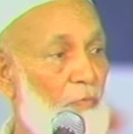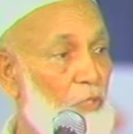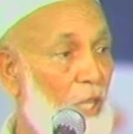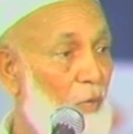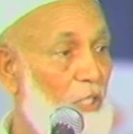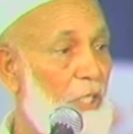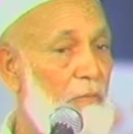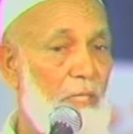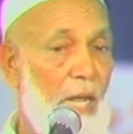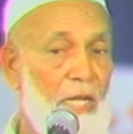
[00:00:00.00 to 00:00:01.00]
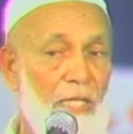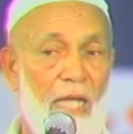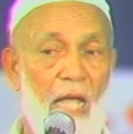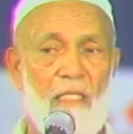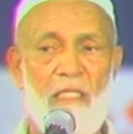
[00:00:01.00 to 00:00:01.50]
For salvation,
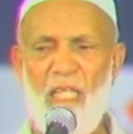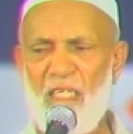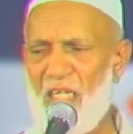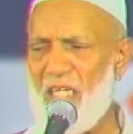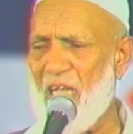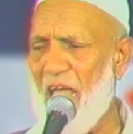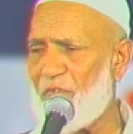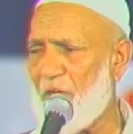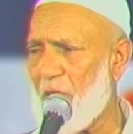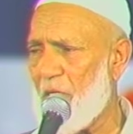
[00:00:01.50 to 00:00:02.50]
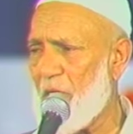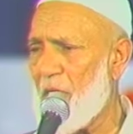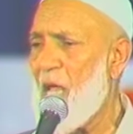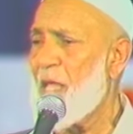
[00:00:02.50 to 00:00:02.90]
Rahinaja, this is life eternal.